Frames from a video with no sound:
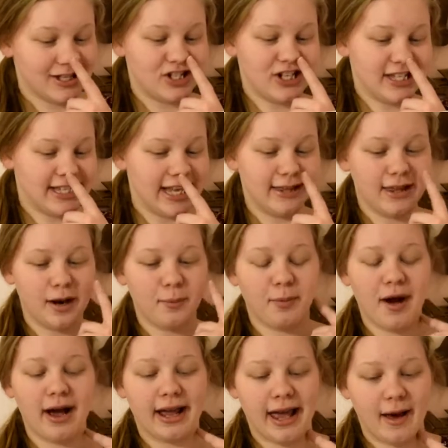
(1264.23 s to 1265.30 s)
she said that it
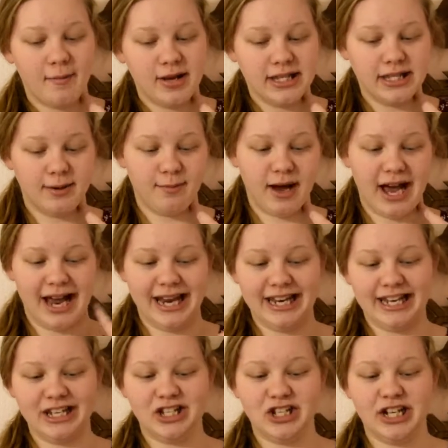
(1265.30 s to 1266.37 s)
brought Gabby to mind
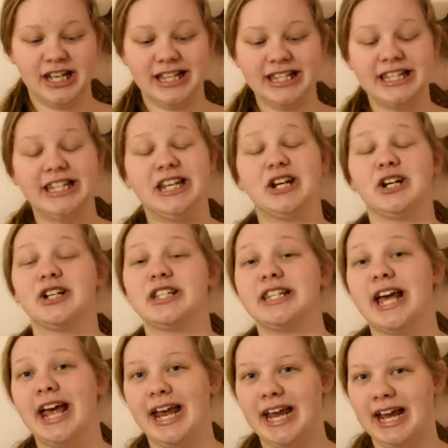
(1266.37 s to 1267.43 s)
that she can see her
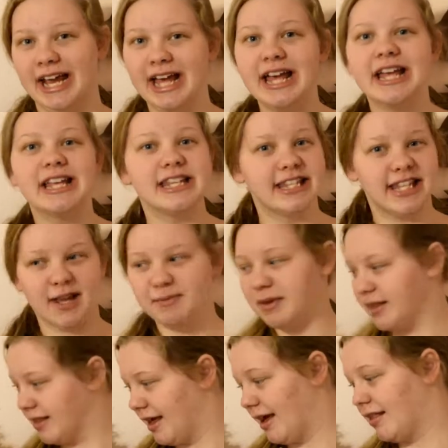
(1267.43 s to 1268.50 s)
saying
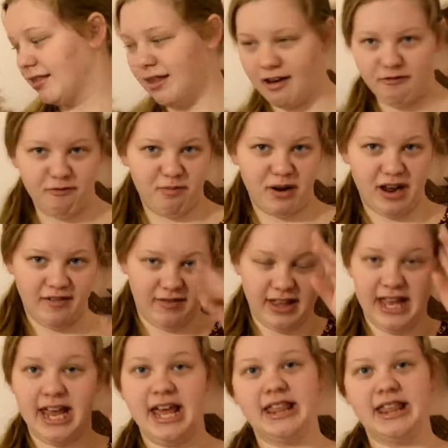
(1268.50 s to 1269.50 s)
something like love bravely.